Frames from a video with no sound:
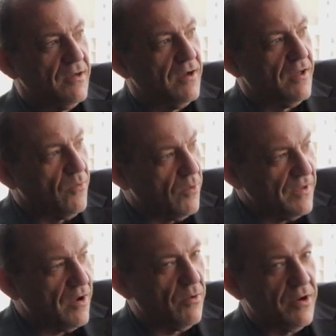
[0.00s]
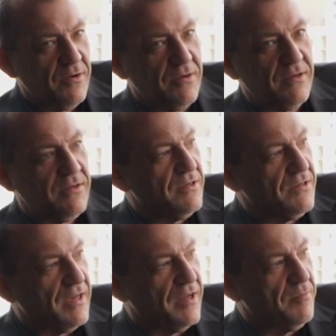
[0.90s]
The one thing I wanted to
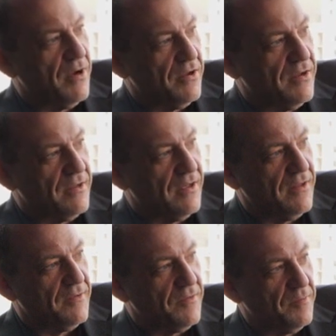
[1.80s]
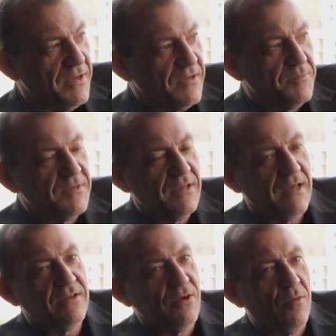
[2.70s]
chat about, and the biggest
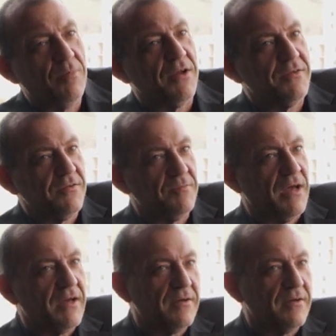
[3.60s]
mistake that all punters make,